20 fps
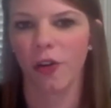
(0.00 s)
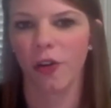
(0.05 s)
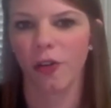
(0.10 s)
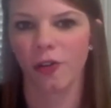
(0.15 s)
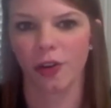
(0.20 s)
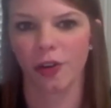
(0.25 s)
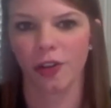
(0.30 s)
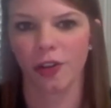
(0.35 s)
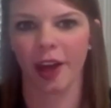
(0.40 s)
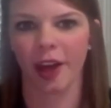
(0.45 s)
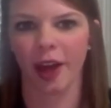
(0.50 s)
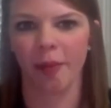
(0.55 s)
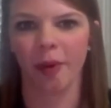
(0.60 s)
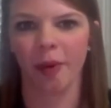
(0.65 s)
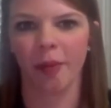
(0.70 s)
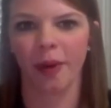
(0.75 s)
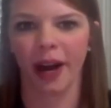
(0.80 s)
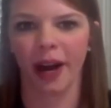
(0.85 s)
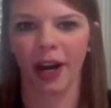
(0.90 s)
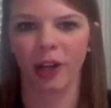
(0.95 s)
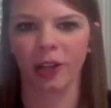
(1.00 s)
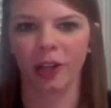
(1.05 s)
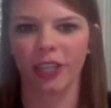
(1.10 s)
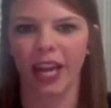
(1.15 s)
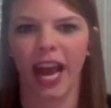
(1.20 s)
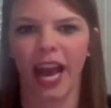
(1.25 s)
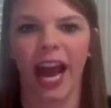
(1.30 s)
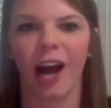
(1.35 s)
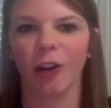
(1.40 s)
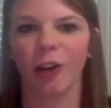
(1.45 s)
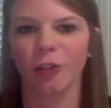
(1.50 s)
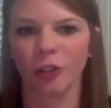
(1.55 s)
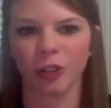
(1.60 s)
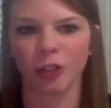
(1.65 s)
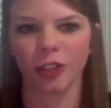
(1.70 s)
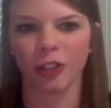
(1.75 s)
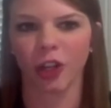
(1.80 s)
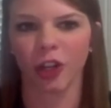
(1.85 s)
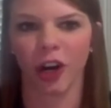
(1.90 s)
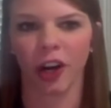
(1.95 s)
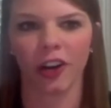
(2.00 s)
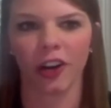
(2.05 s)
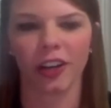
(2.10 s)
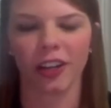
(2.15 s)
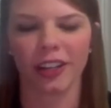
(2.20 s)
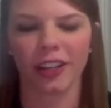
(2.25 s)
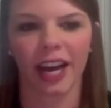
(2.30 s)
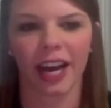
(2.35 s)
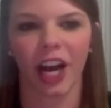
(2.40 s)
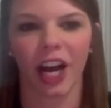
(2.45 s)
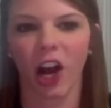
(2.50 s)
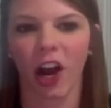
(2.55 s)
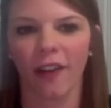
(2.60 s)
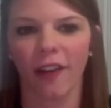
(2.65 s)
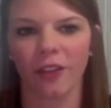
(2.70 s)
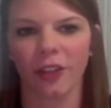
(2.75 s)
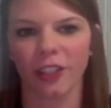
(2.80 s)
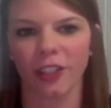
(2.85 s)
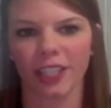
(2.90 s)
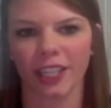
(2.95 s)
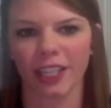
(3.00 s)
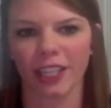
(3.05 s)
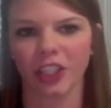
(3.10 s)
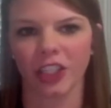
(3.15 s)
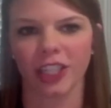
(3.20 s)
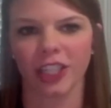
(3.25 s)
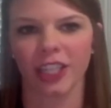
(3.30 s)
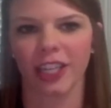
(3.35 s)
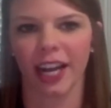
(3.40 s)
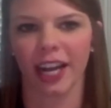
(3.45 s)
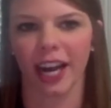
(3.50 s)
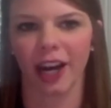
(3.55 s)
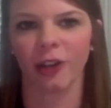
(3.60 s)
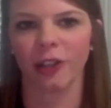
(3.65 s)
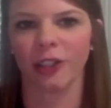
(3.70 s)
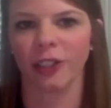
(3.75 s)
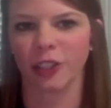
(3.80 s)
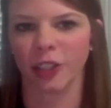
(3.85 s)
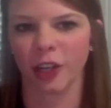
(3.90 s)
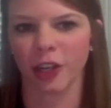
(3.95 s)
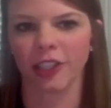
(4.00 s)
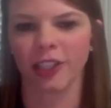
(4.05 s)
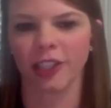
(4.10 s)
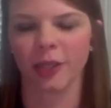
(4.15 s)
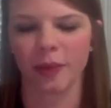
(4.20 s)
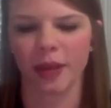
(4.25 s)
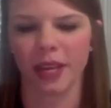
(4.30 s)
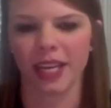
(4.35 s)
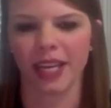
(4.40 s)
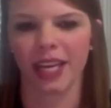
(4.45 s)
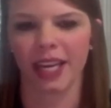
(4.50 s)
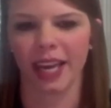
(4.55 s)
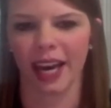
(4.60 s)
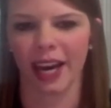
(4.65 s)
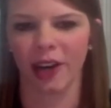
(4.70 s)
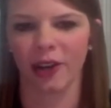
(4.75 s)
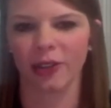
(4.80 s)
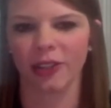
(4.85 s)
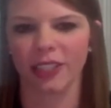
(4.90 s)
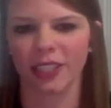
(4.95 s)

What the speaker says: for them about how to start that conversation and how to start speaking out?